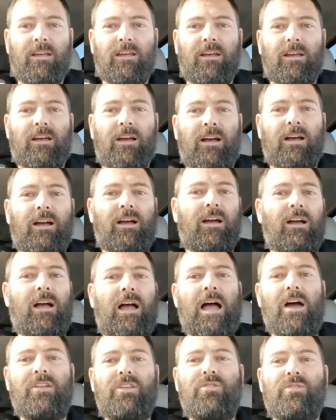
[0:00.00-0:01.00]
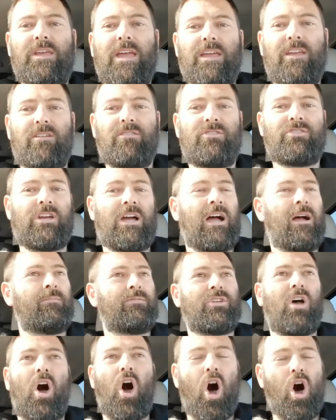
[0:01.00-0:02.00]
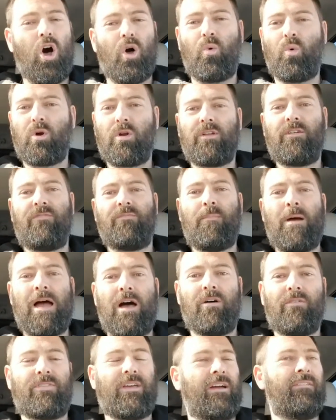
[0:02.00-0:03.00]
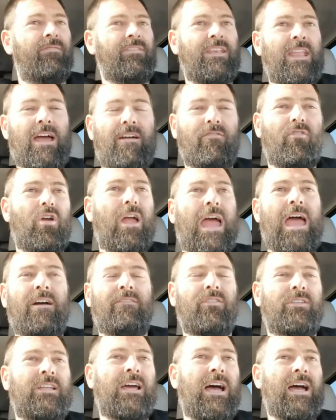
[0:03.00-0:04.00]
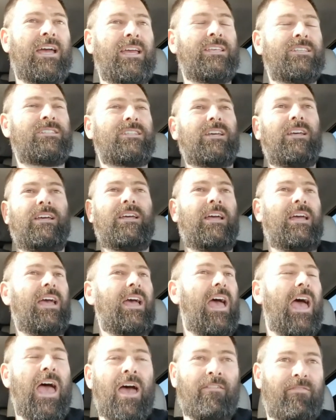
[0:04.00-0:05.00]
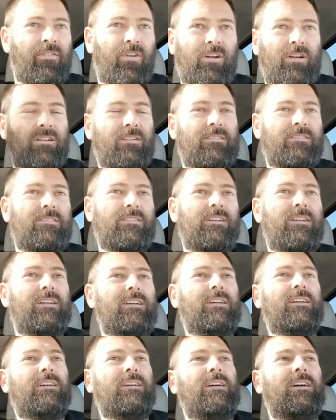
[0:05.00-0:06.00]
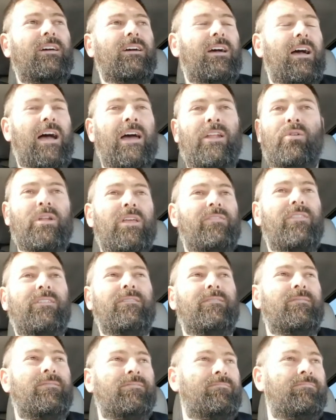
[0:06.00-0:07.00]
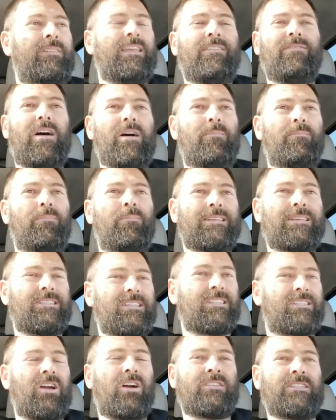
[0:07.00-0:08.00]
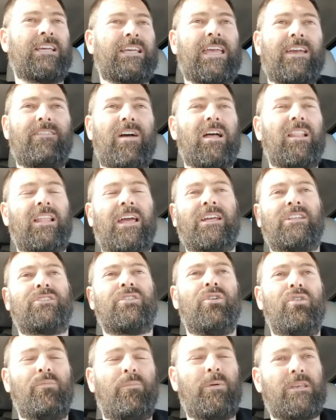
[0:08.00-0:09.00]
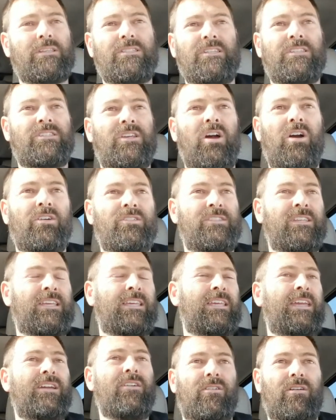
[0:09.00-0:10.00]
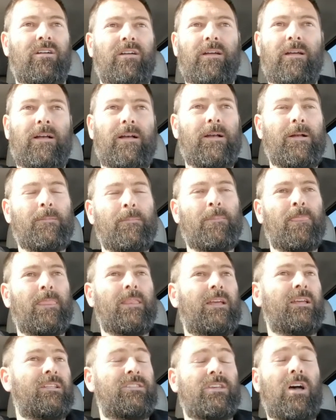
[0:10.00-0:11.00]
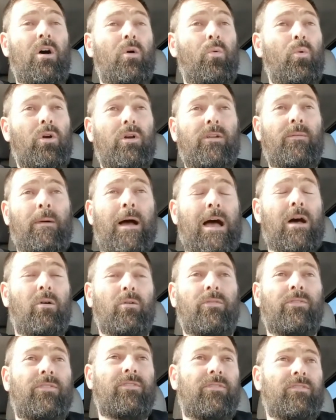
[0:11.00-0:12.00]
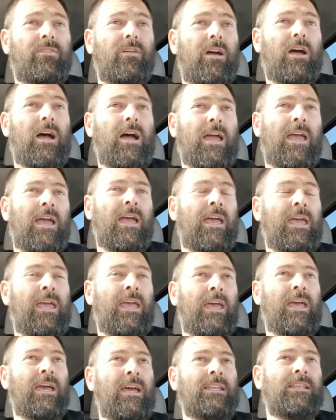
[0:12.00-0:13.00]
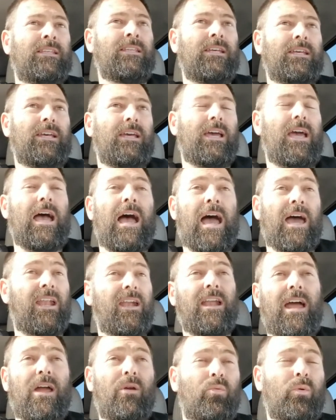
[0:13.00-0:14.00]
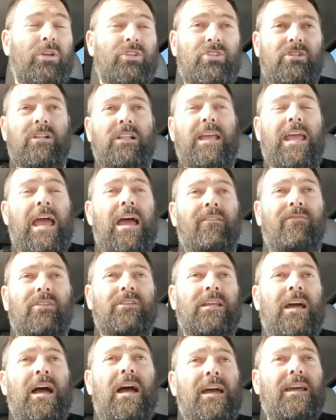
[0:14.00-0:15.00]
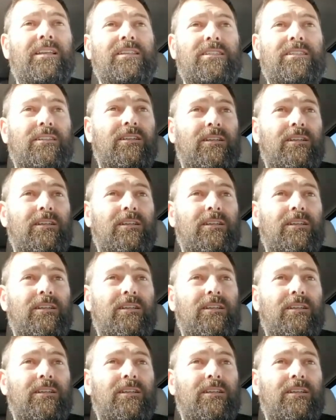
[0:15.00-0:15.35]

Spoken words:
How do you get your jobs? All word of mouth. I've never advertised, ever. I don't even give out business cards. I give out like 2 business cards a year. It's all word of mouth. And How did I originally advertise